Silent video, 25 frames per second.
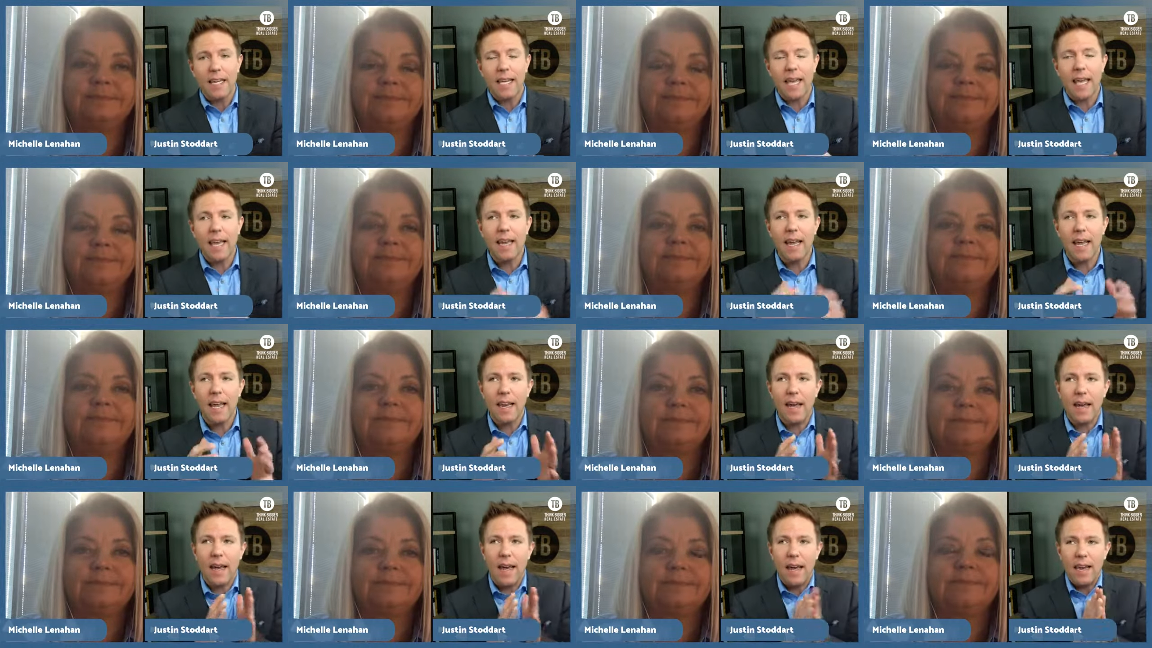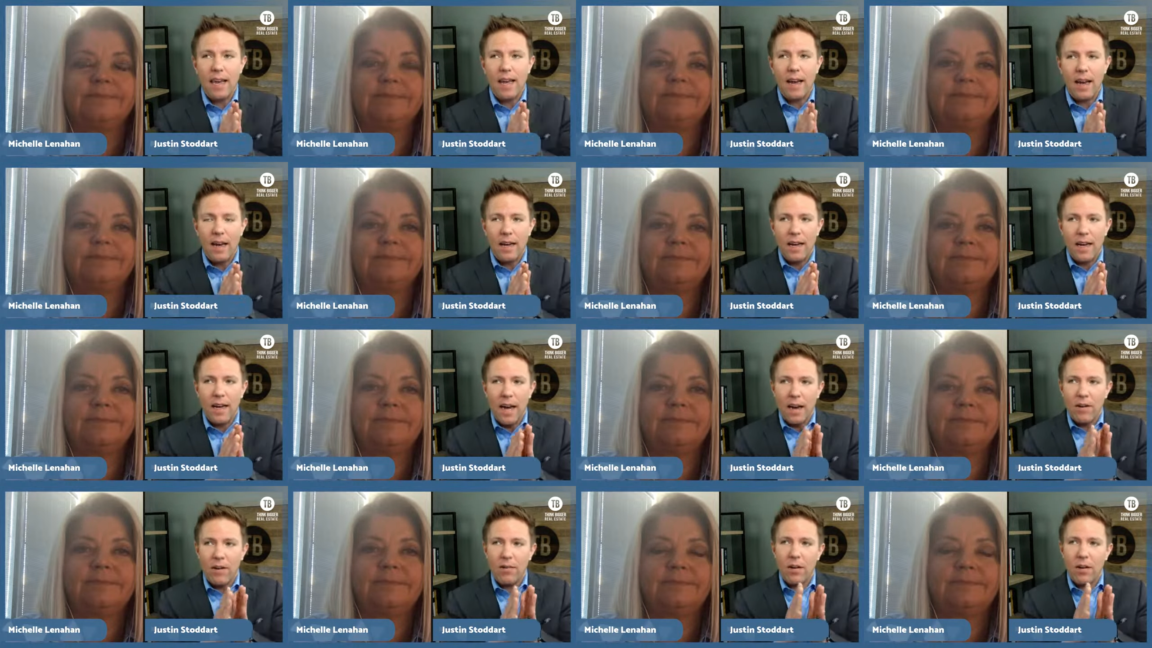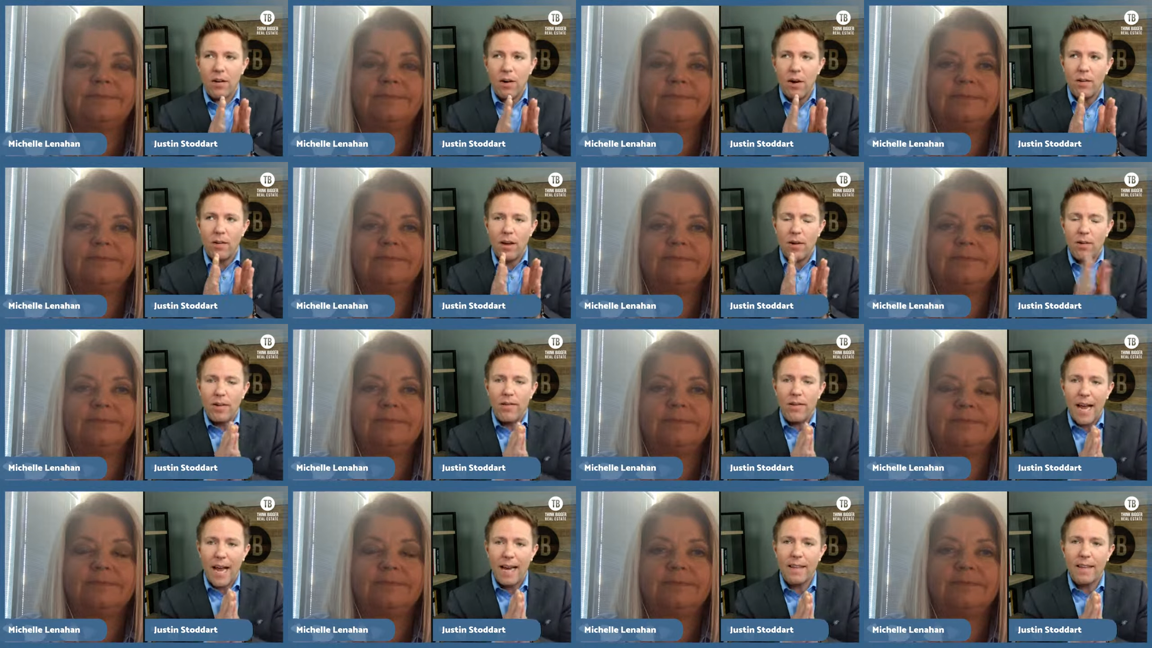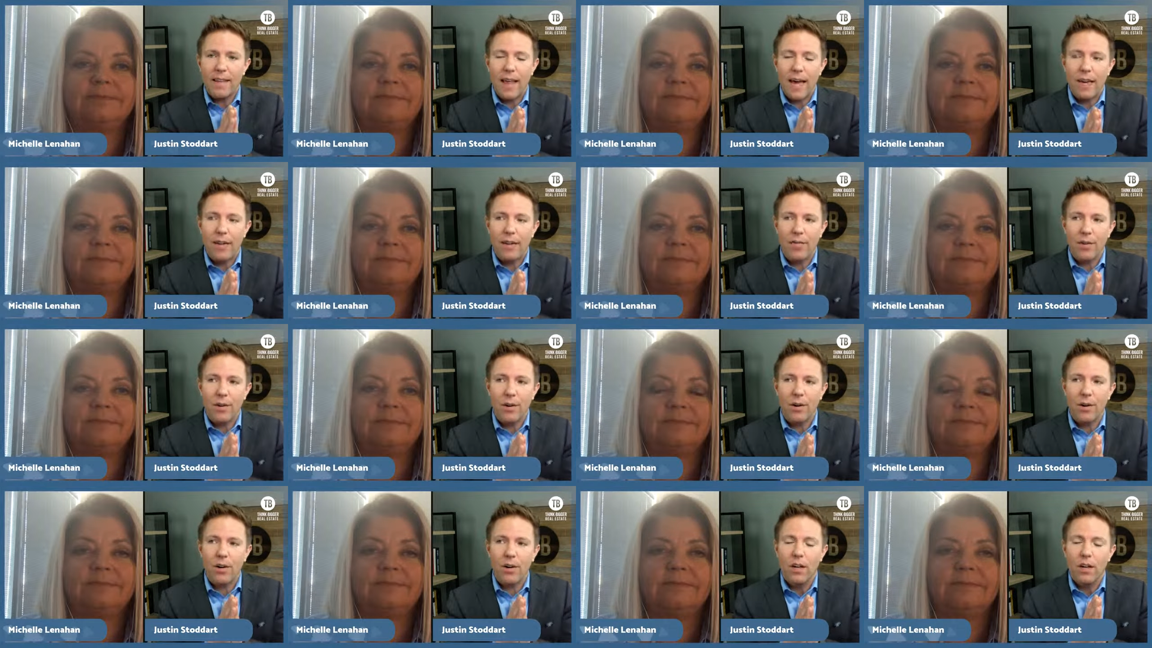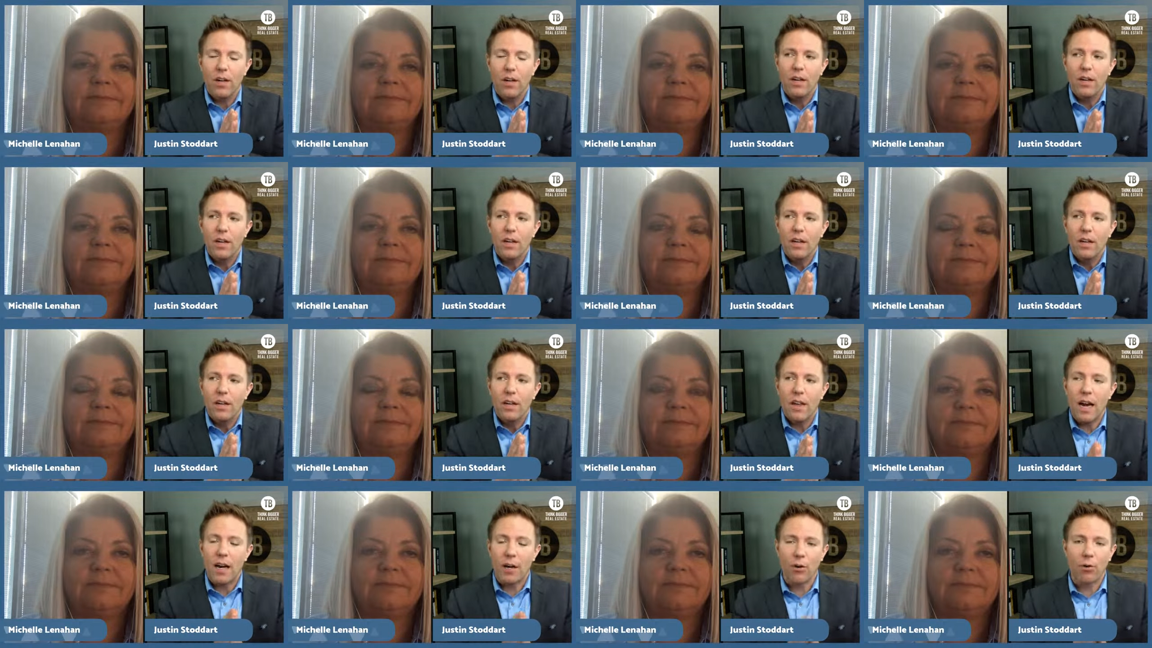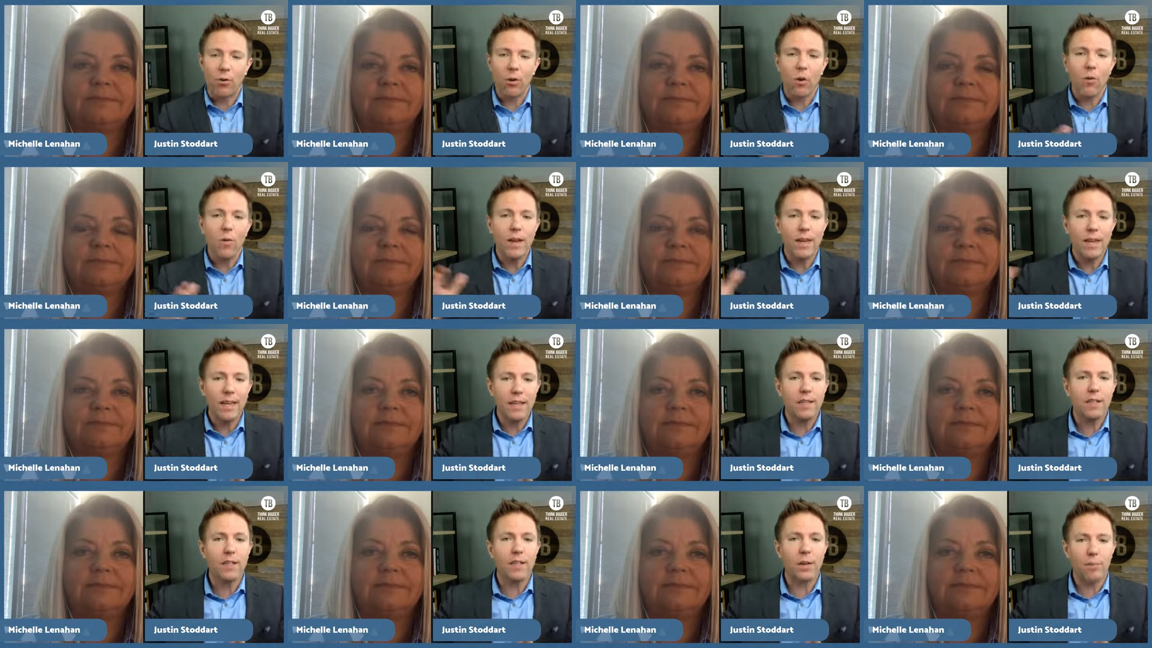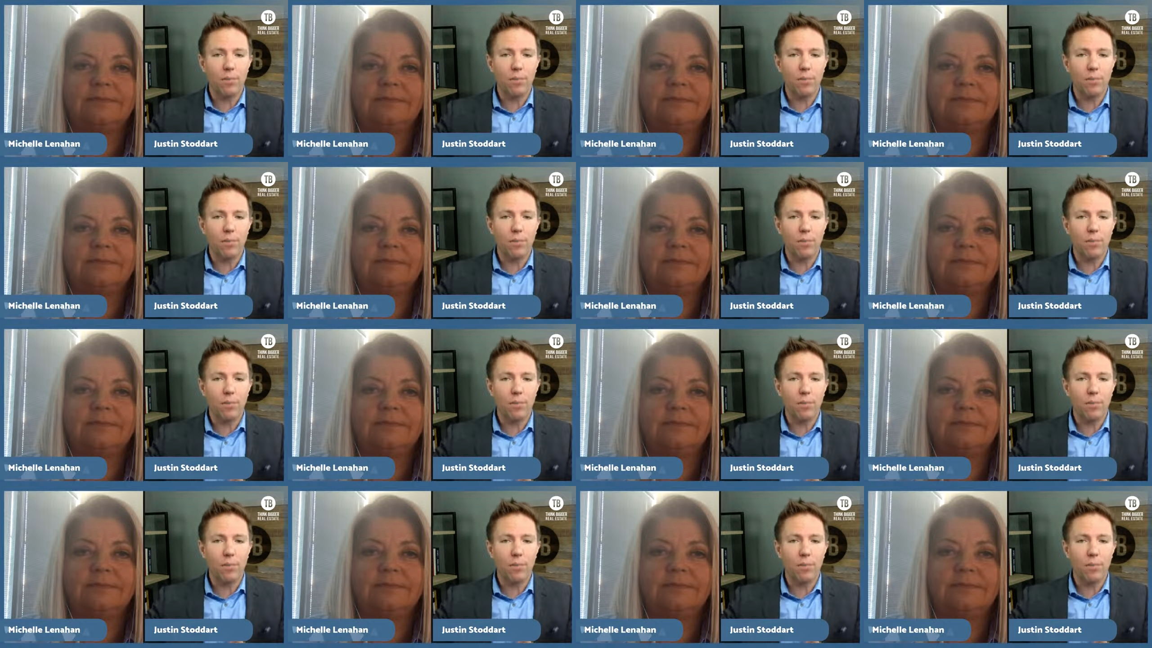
Speaker 1: Like, and, and, and you know, I, I would even add to that, if you're not growing into the